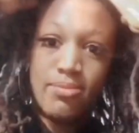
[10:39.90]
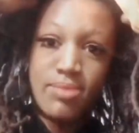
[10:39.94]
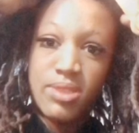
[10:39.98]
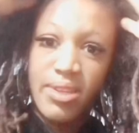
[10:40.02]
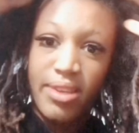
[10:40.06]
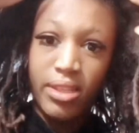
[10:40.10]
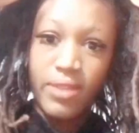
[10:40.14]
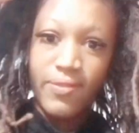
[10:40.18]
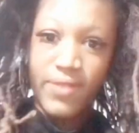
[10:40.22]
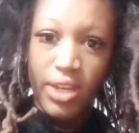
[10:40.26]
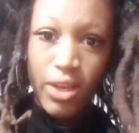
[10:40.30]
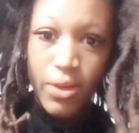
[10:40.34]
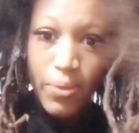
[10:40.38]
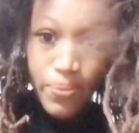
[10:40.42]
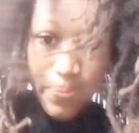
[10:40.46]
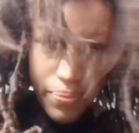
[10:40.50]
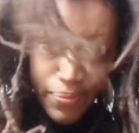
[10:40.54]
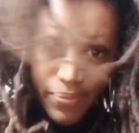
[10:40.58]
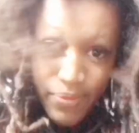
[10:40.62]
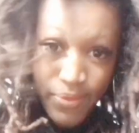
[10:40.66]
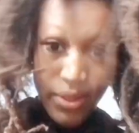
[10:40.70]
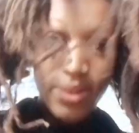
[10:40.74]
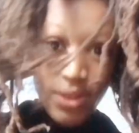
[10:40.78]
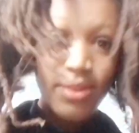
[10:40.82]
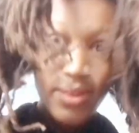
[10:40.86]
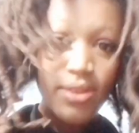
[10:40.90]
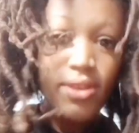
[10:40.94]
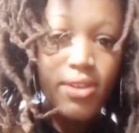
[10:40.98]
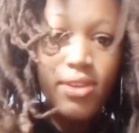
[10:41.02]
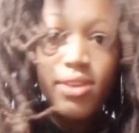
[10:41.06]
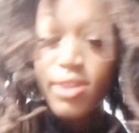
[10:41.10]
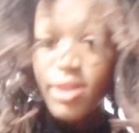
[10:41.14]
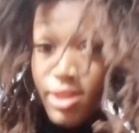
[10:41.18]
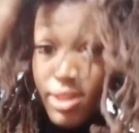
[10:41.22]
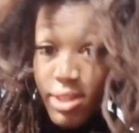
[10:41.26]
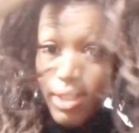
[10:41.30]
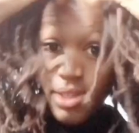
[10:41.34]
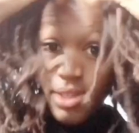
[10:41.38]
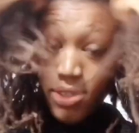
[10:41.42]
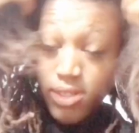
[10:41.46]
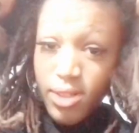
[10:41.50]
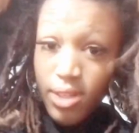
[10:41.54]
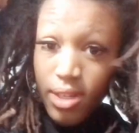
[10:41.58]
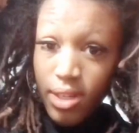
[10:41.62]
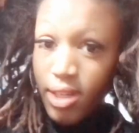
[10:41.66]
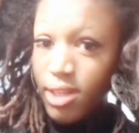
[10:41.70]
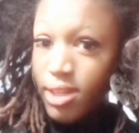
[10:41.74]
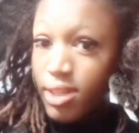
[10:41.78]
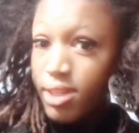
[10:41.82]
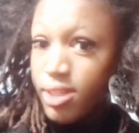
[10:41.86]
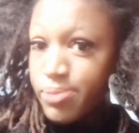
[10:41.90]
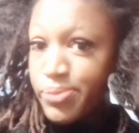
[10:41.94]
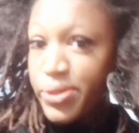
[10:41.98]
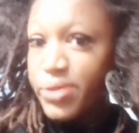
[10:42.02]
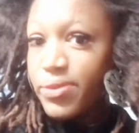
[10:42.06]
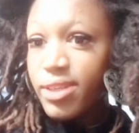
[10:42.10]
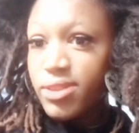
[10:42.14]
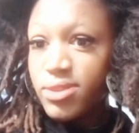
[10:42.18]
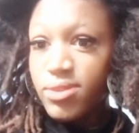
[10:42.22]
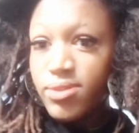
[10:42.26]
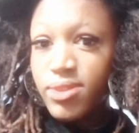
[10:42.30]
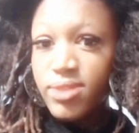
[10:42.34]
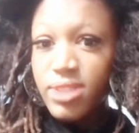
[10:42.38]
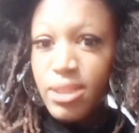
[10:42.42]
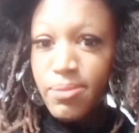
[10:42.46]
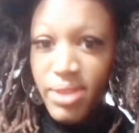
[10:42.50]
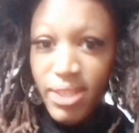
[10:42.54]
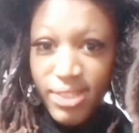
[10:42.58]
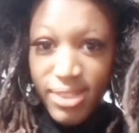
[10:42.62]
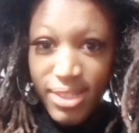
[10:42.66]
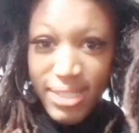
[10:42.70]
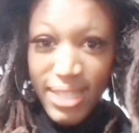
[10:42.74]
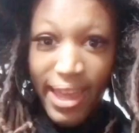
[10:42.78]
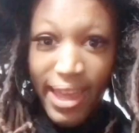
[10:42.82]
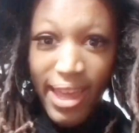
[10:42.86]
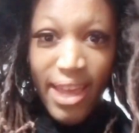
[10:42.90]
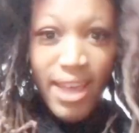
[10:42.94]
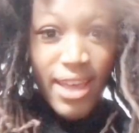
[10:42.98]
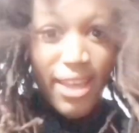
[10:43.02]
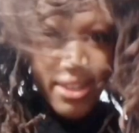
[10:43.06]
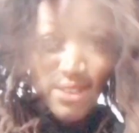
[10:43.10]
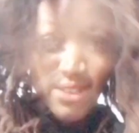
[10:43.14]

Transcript: Starting the video. I am going to do something to this hair.